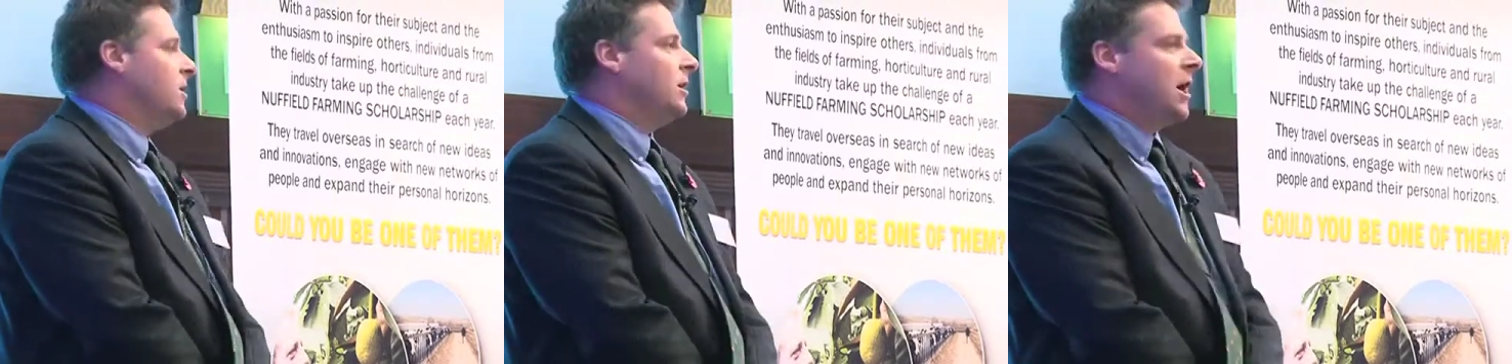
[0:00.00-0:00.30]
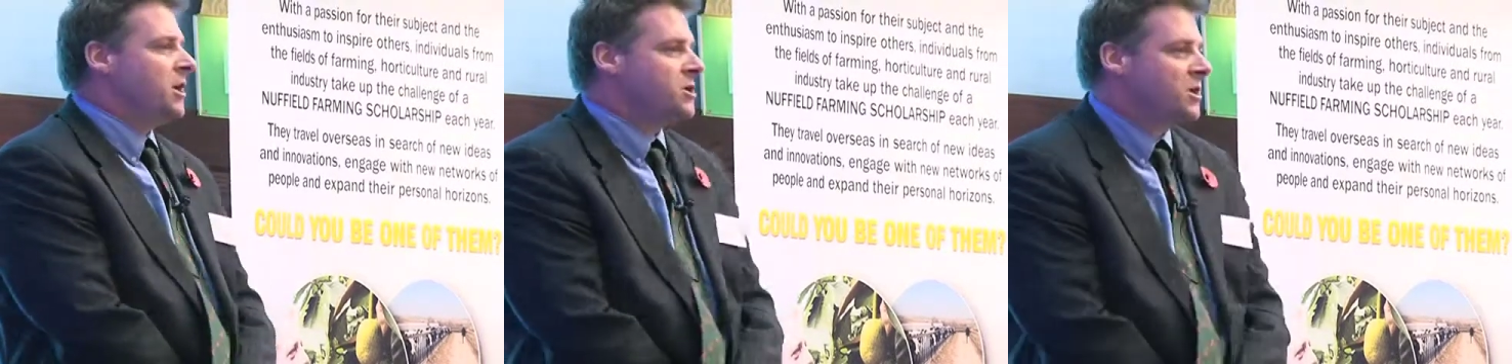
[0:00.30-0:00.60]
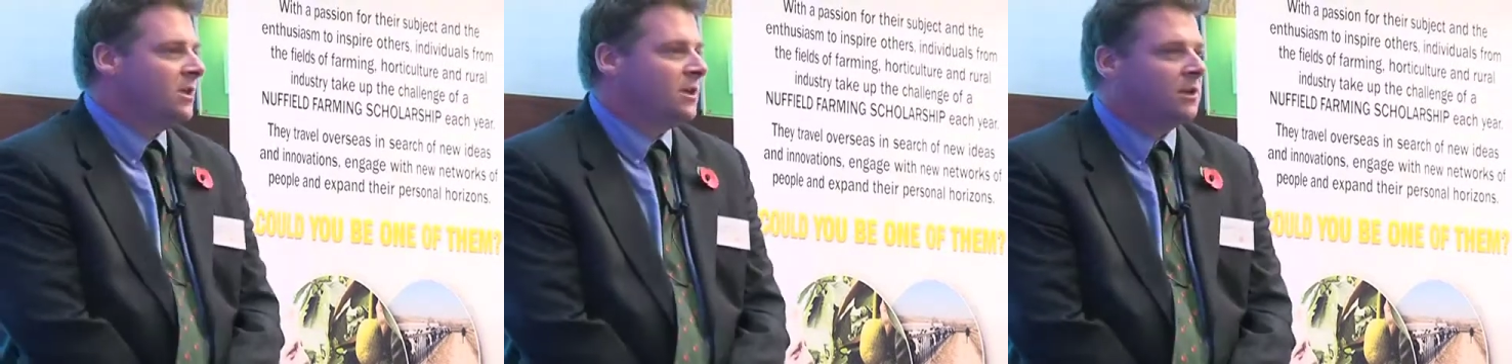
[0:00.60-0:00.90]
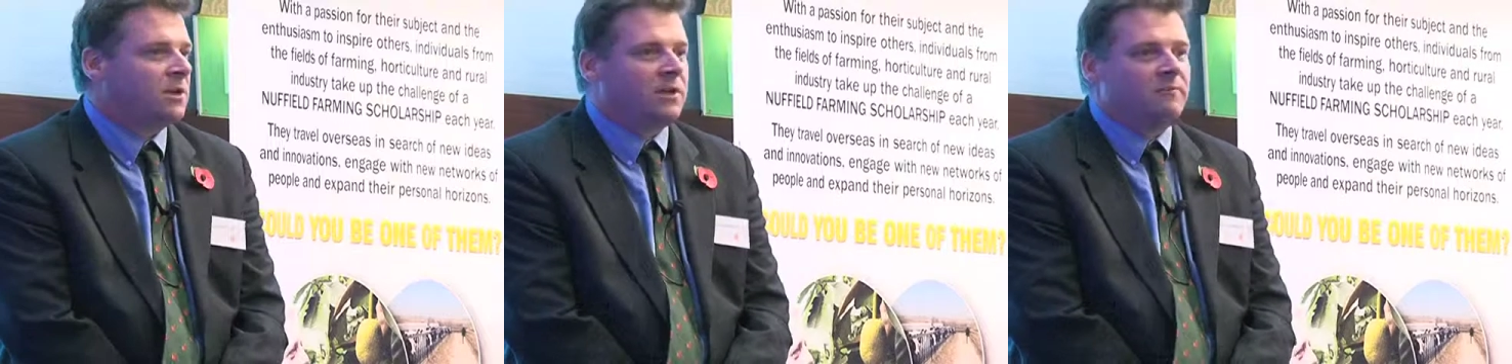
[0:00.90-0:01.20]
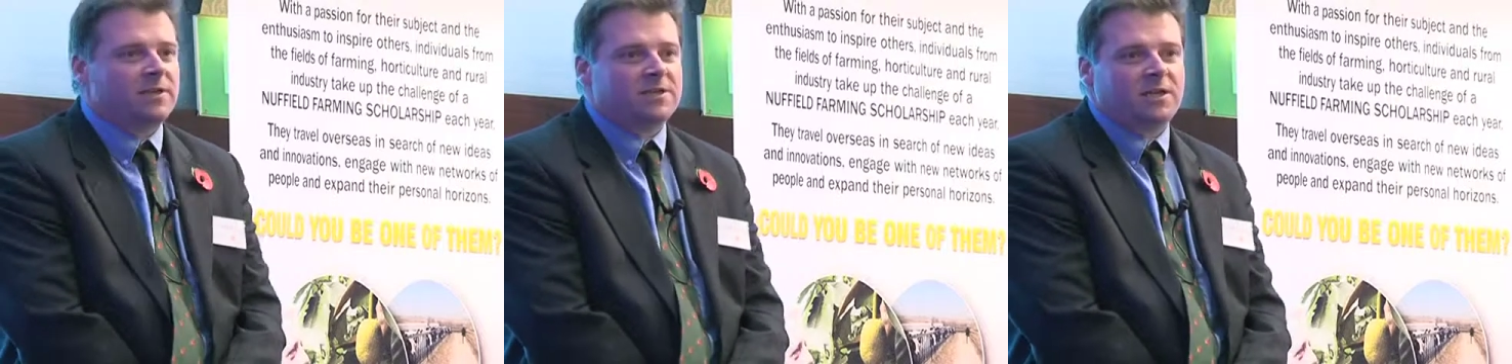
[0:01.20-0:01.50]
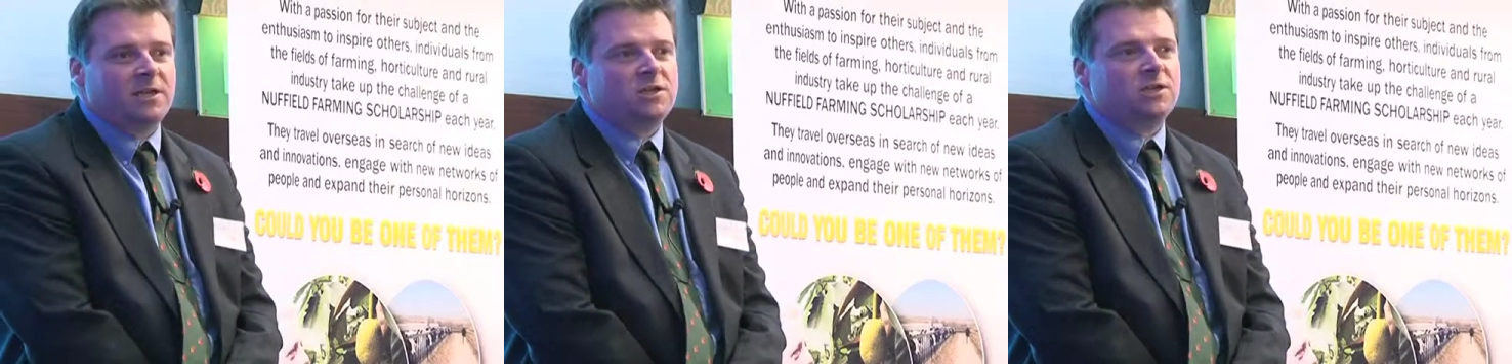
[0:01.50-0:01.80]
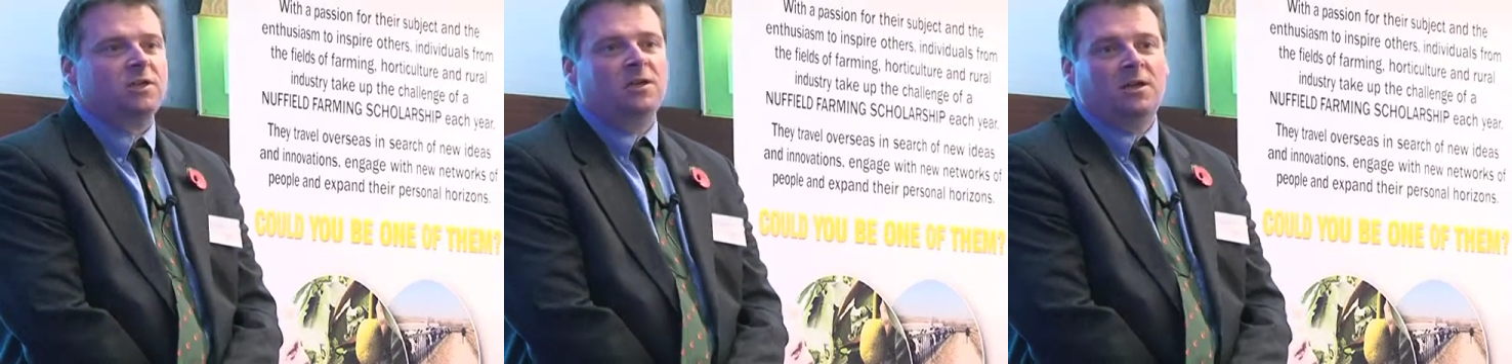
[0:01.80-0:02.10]
large-scale
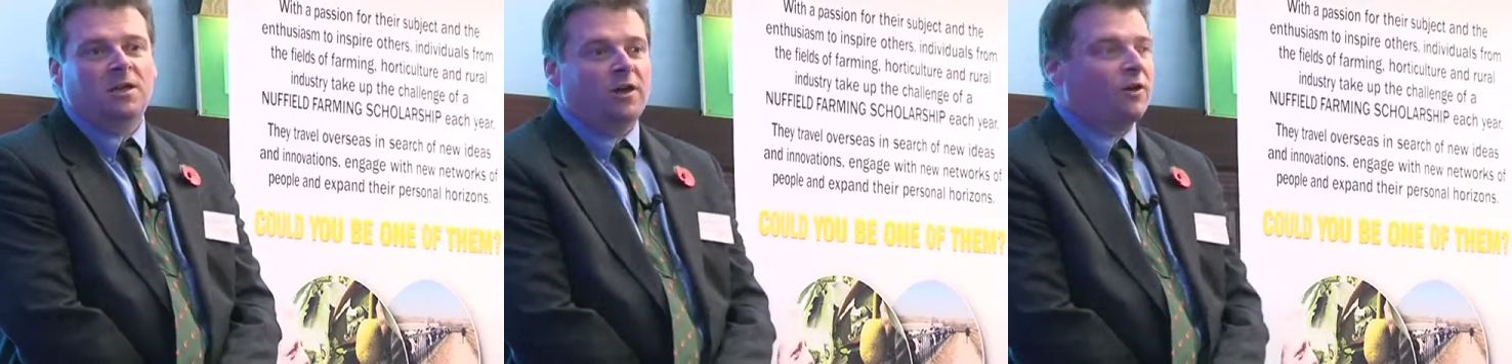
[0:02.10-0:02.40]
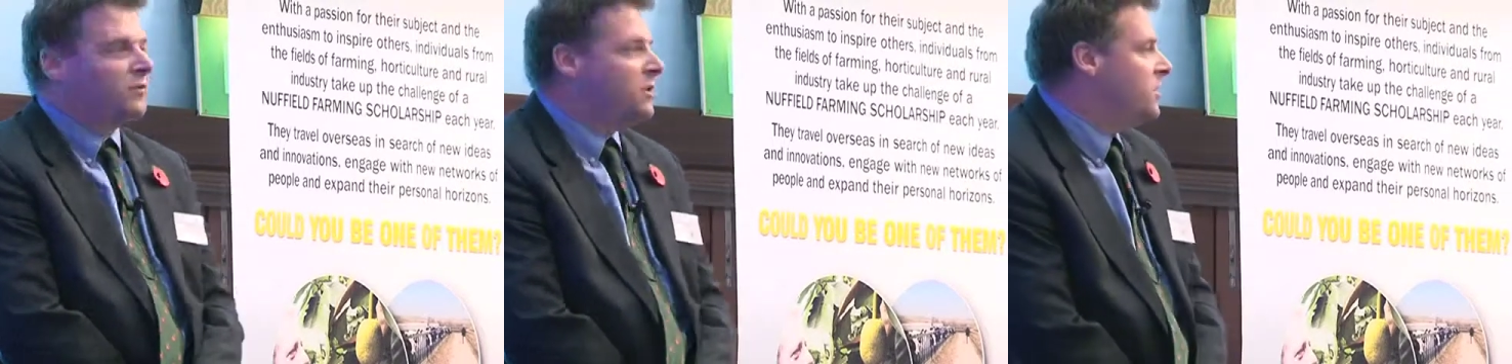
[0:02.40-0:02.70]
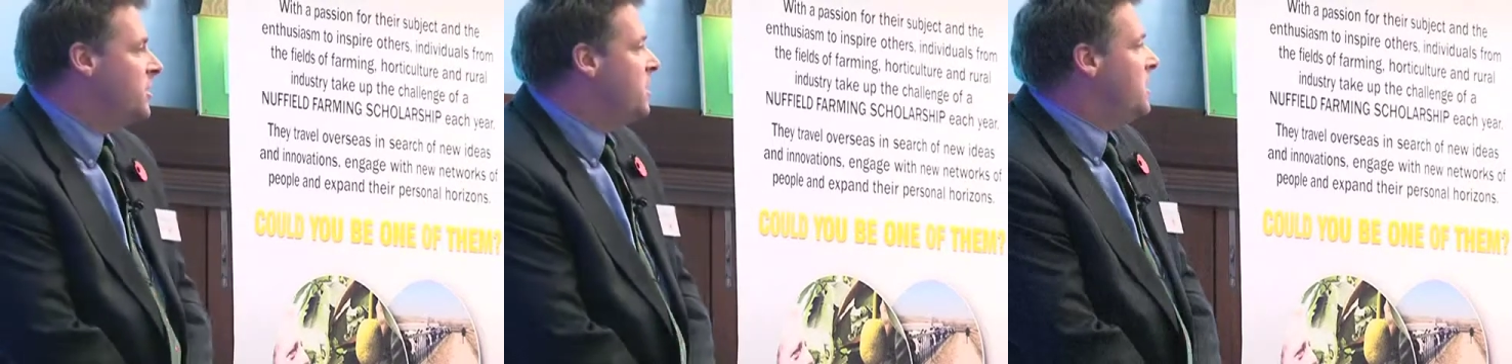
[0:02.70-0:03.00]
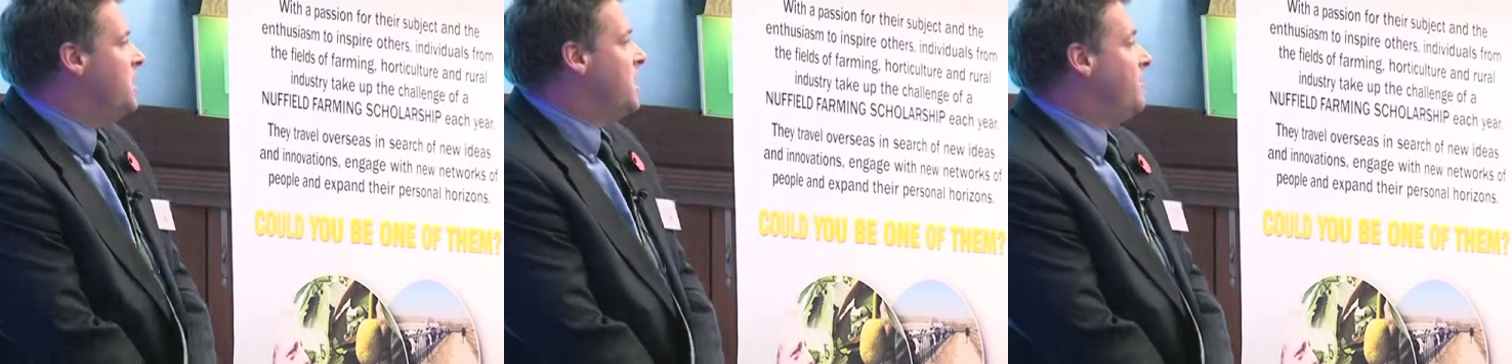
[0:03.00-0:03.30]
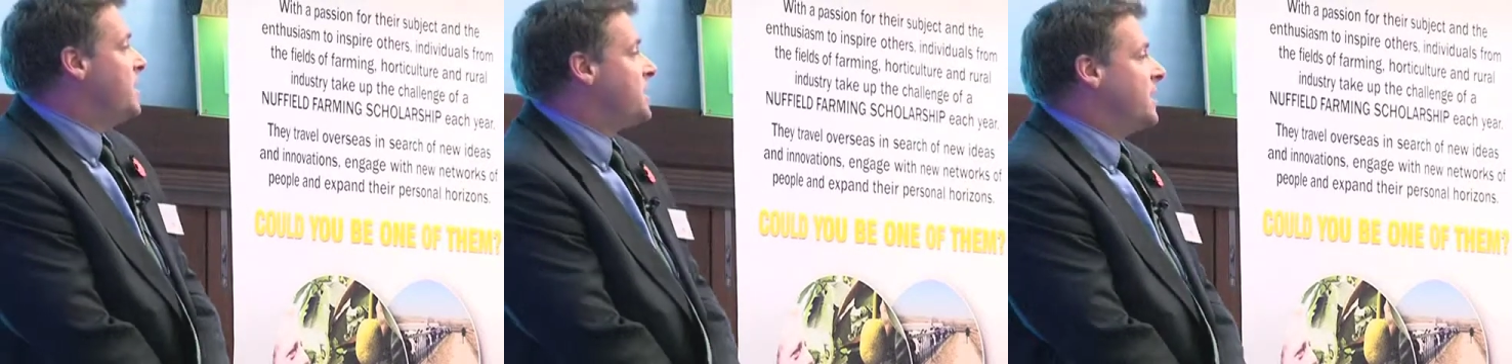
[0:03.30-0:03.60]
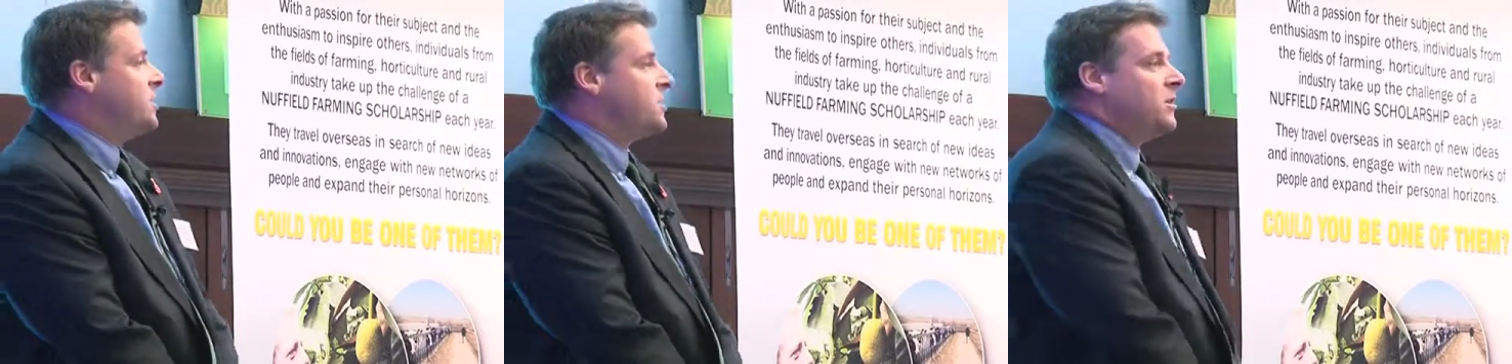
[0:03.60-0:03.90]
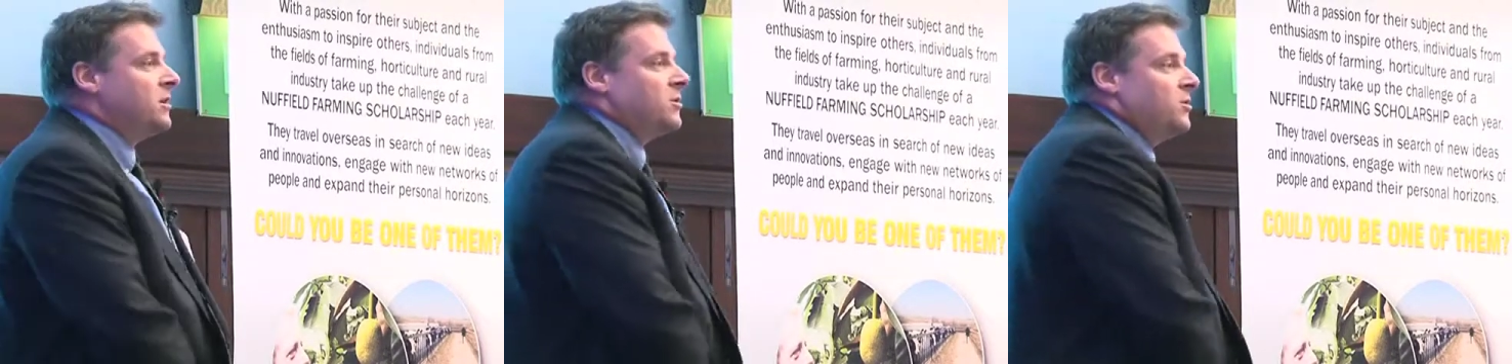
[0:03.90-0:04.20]
investigation, and often
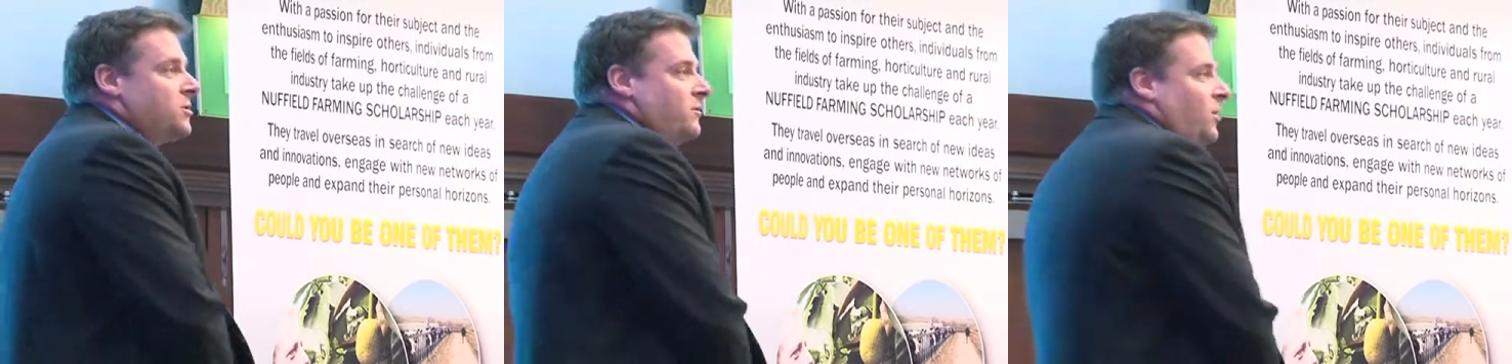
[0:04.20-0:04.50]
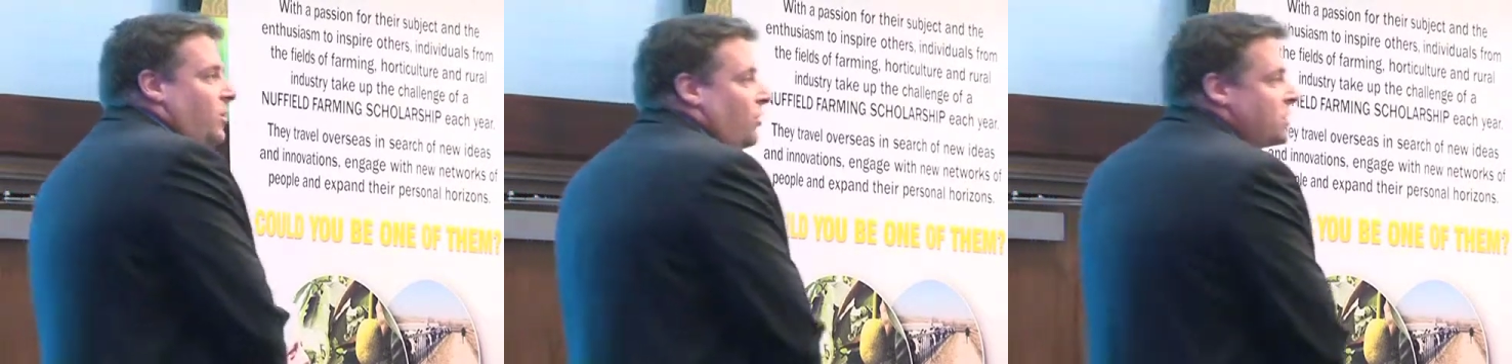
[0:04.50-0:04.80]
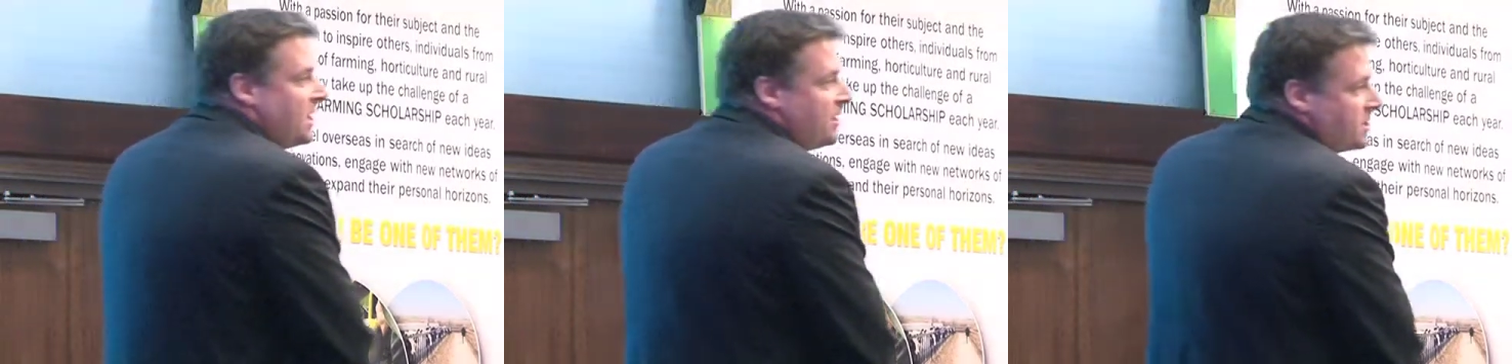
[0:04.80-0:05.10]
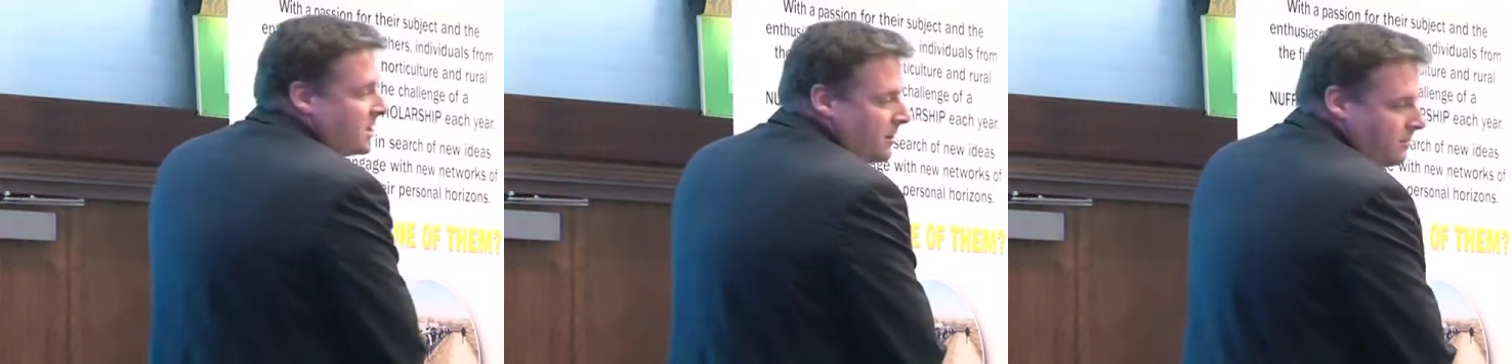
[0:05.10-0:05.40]
investigation that goes over a long time scale.